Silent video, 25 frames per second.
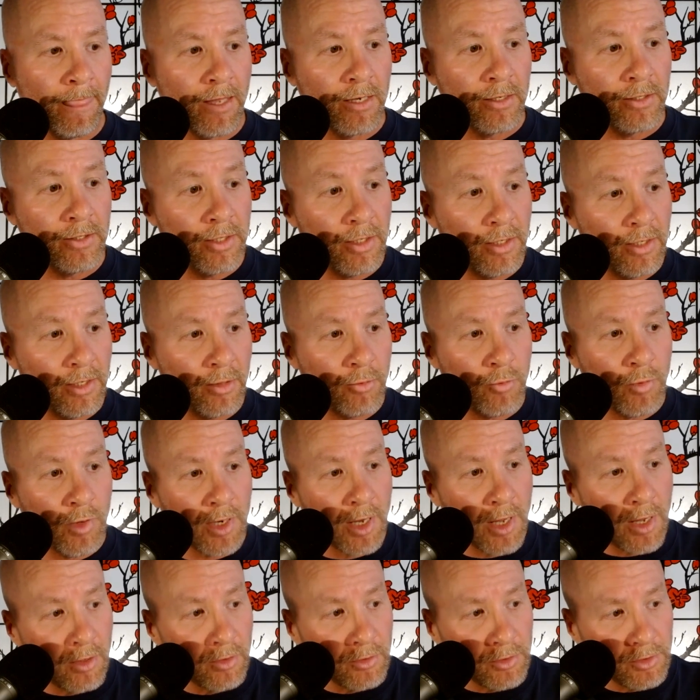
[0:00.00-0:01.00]
to anyone
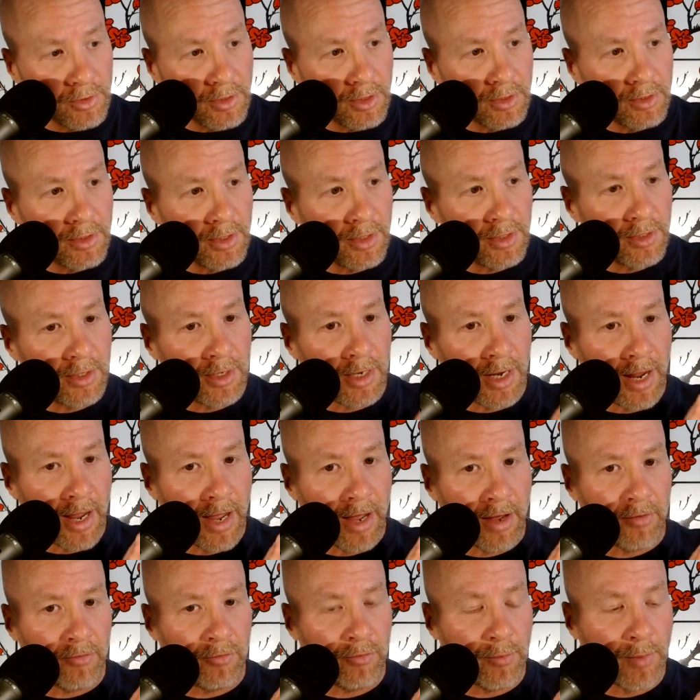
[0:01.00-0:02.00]
else that didn't
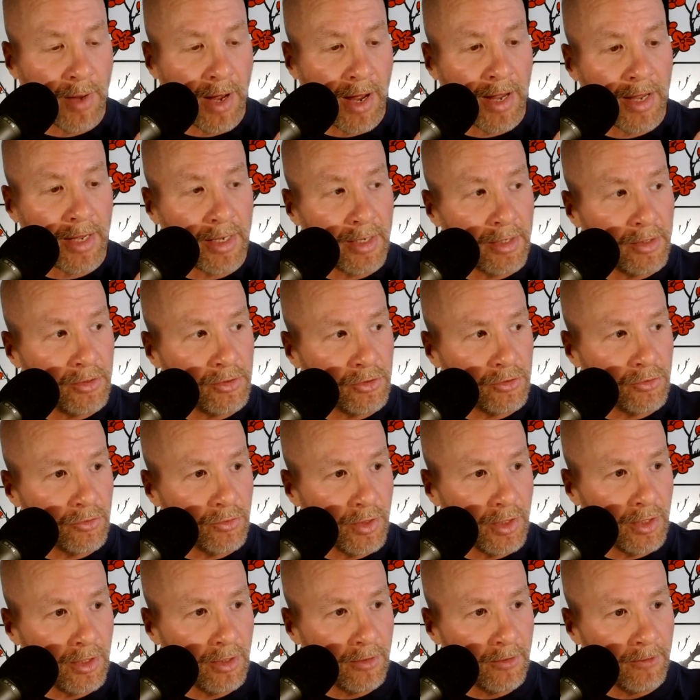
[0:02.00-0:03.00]
have my
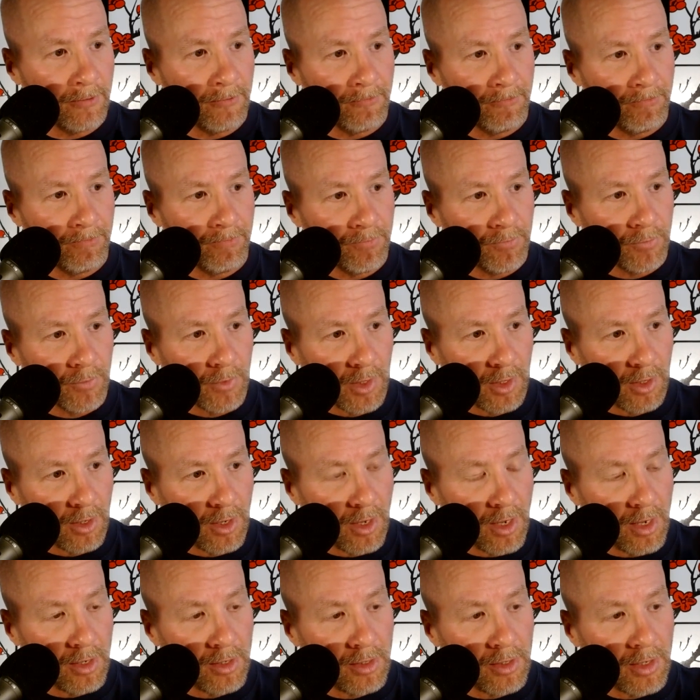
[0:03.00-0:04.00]
history
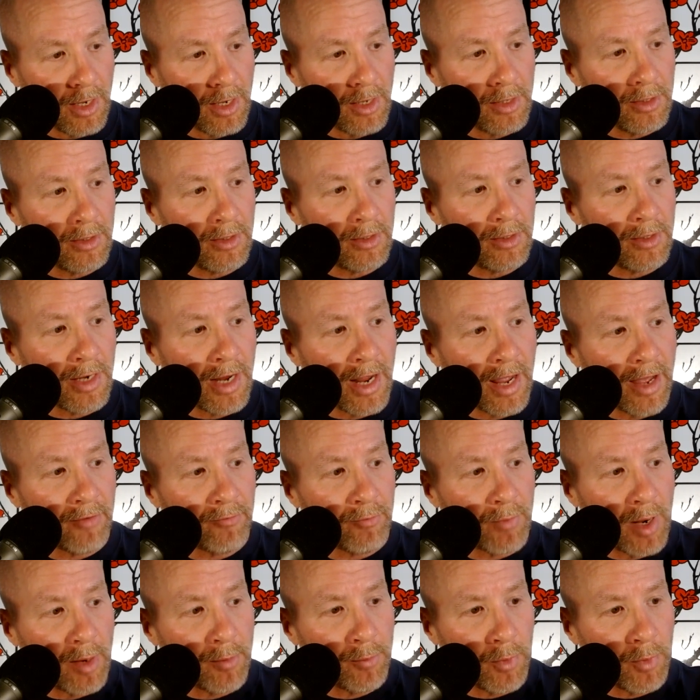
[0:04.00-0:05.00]
and didn't have
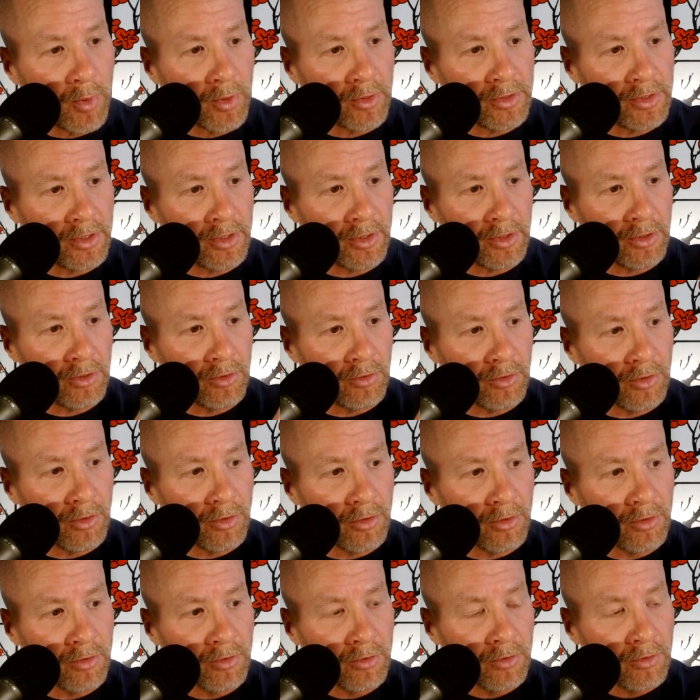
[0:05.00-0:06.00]
my
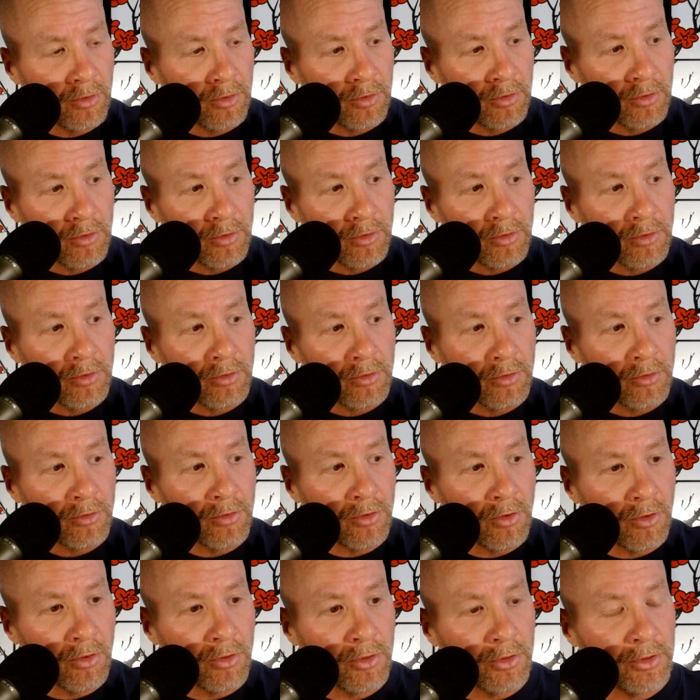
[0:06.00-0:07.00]
particular
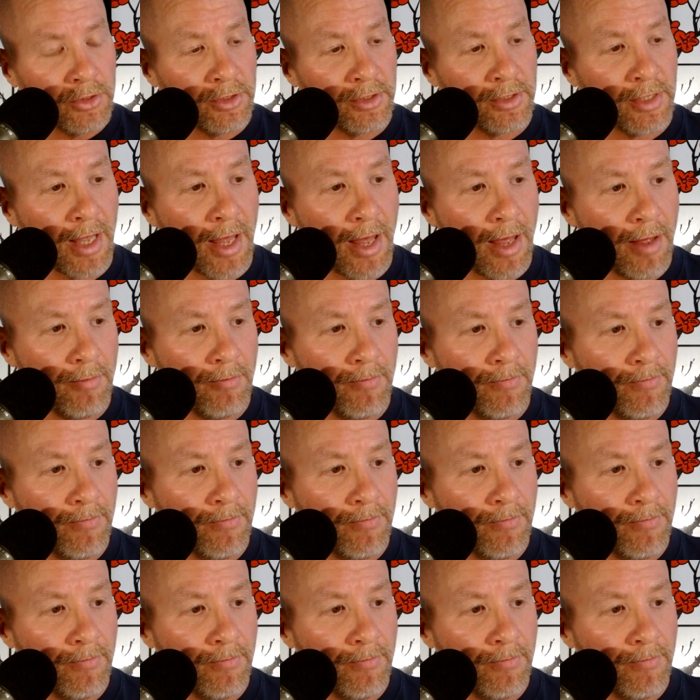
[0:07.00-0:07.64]
neural set.